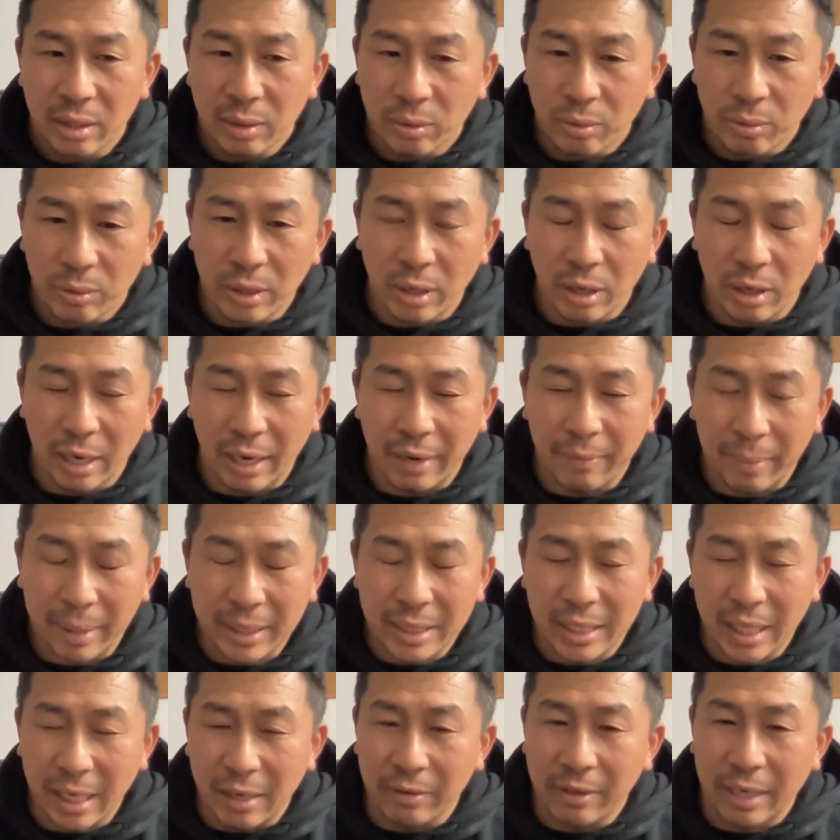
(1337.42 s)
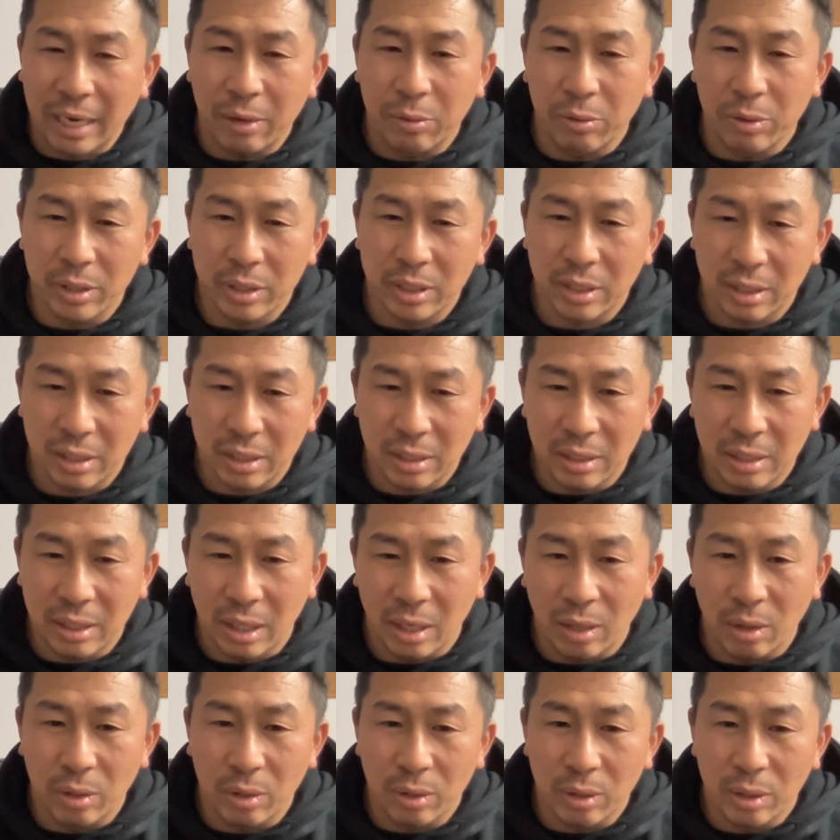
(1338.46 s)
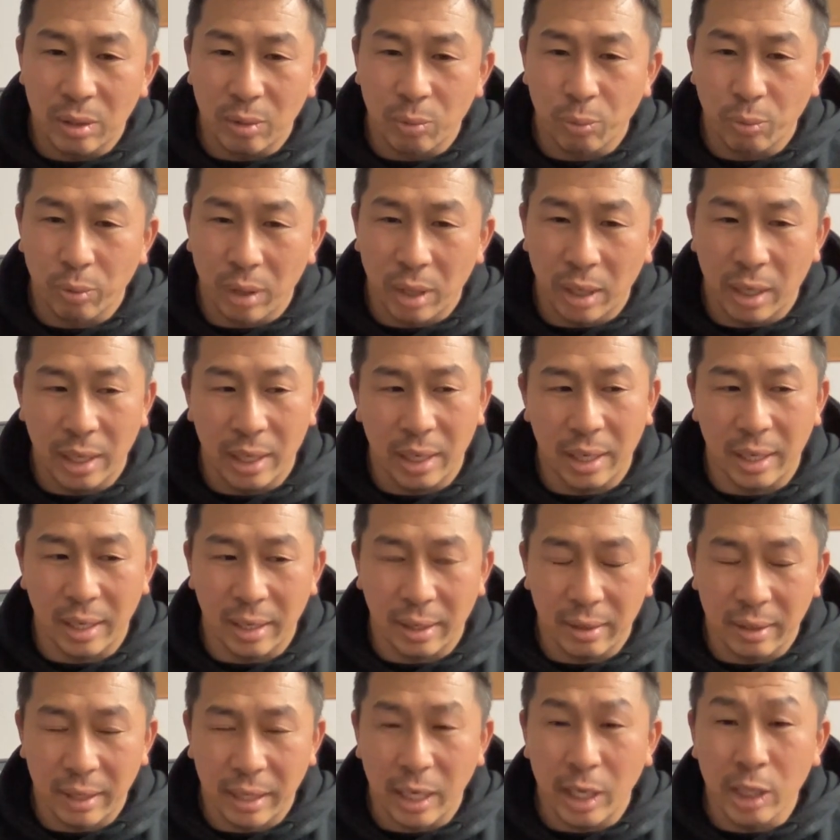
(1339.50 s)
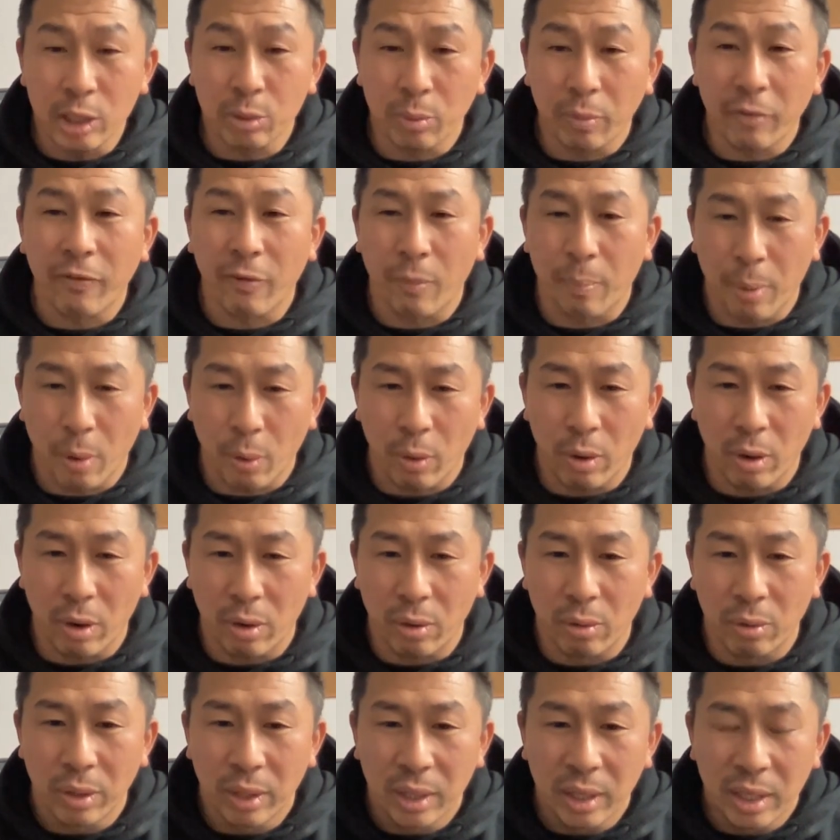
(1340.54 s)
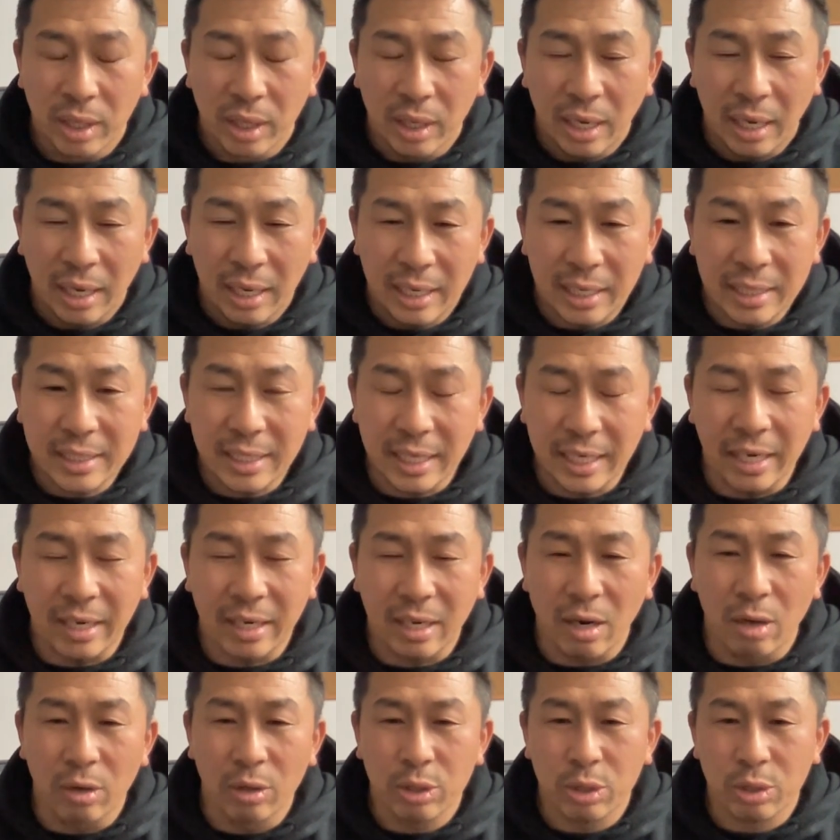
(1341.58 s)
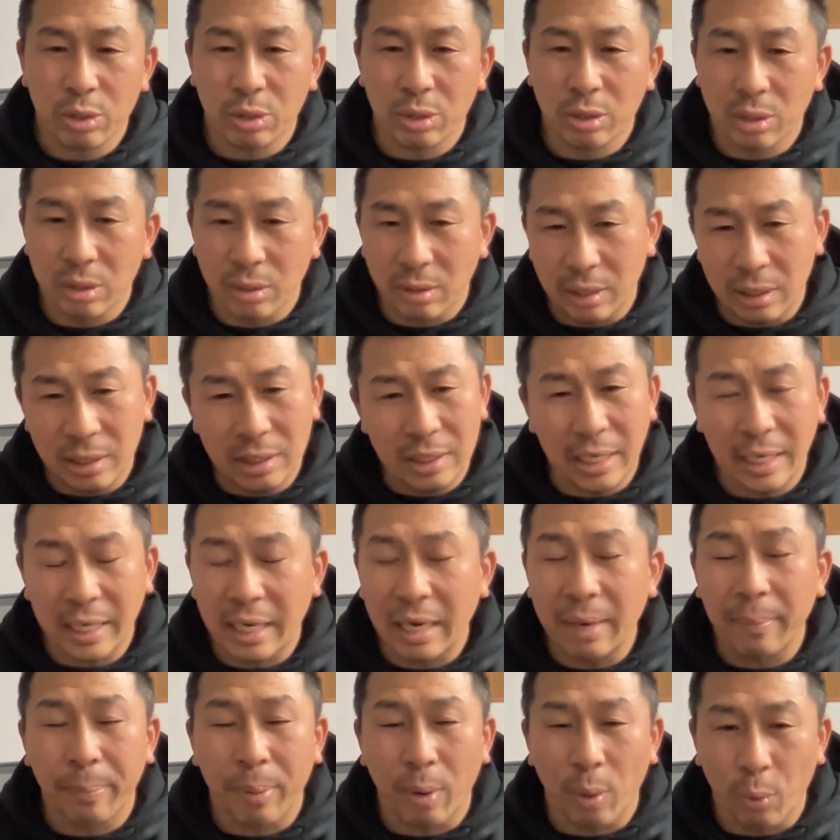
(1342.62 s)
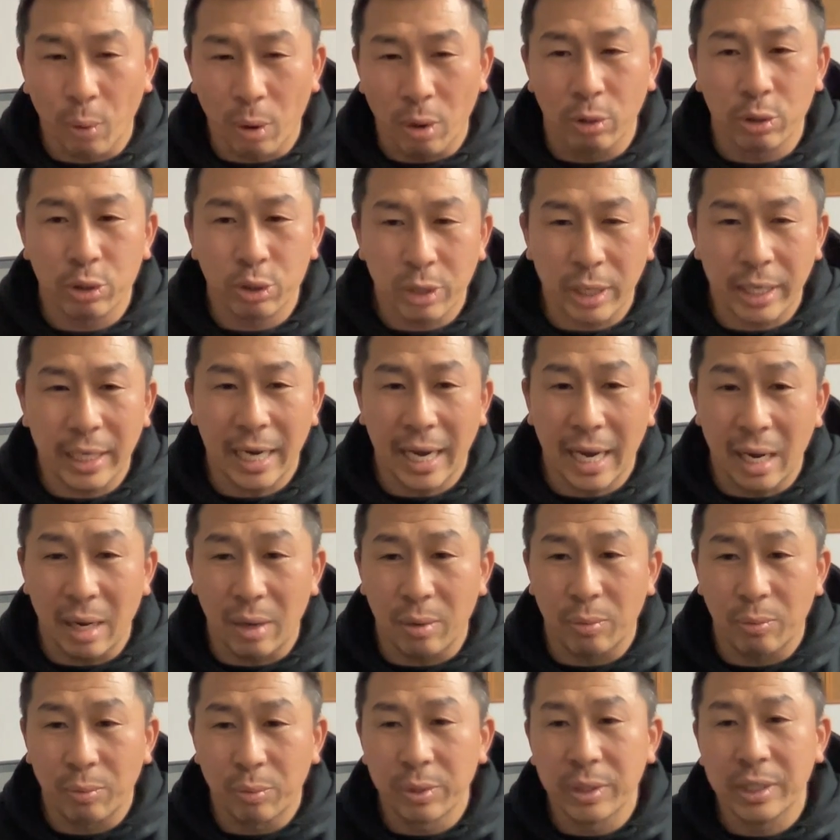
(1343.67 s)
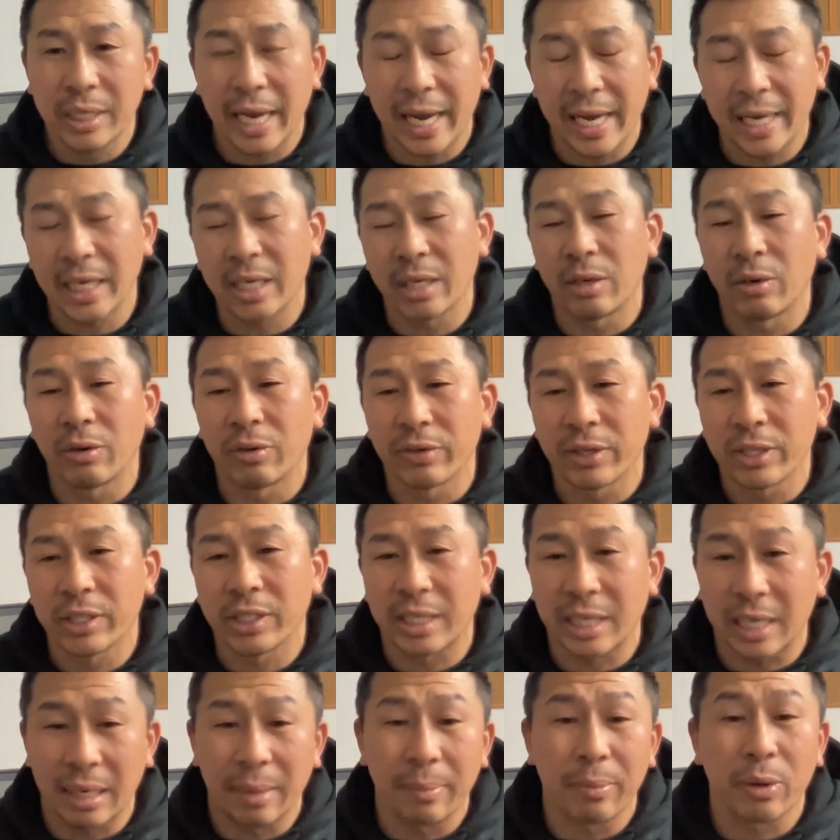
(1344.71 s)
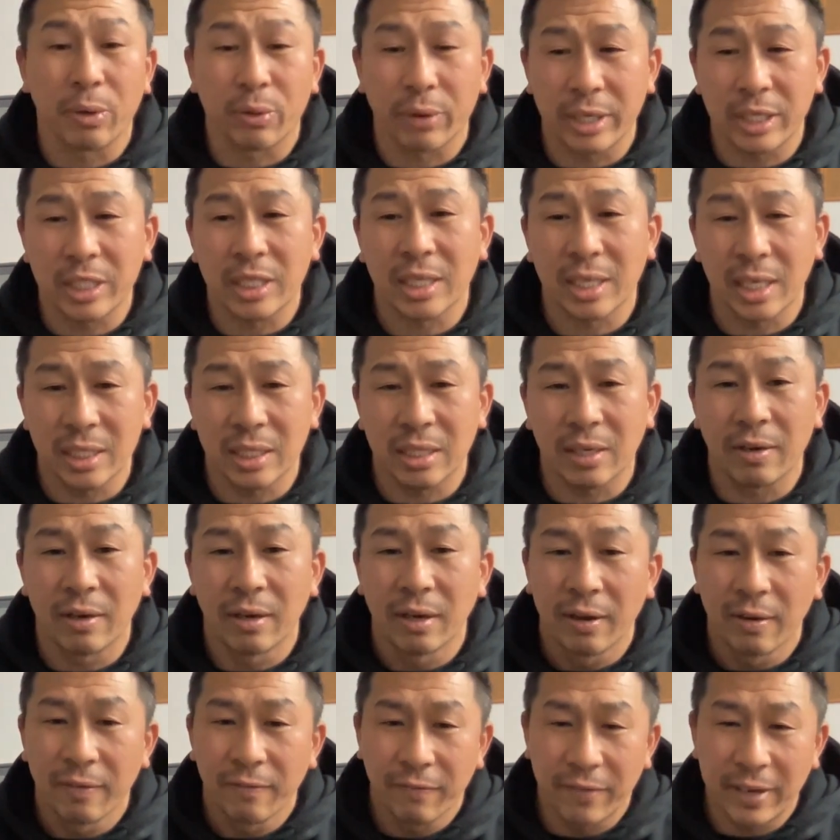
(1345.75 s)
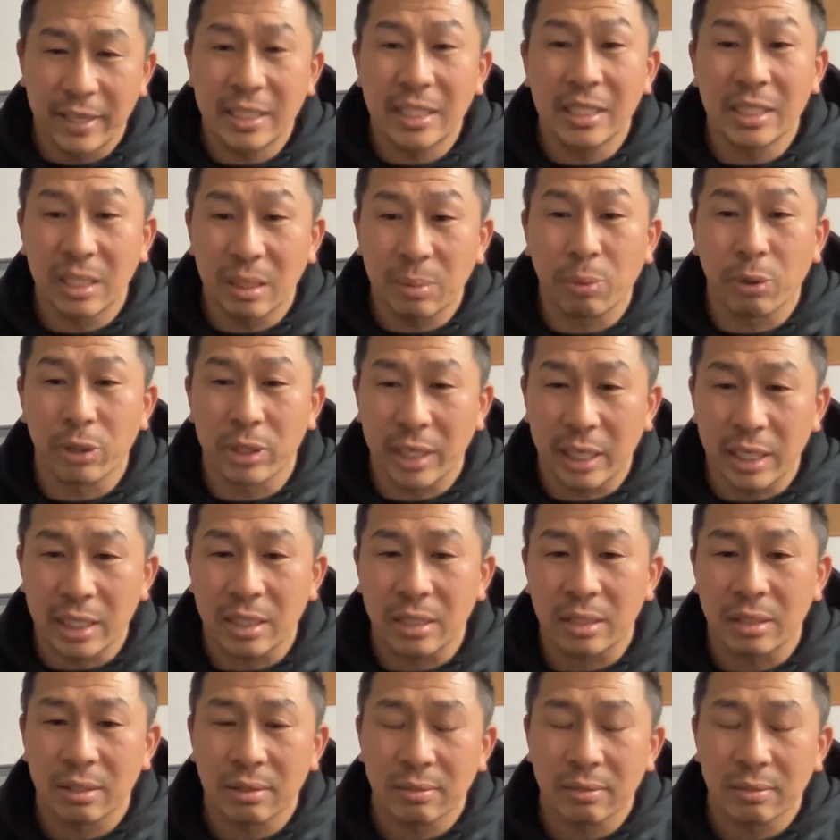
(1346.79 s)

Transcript: like myself that was, eligible for parole, instead of getting parole straight out, we was handed over to immigration custody facing deportation.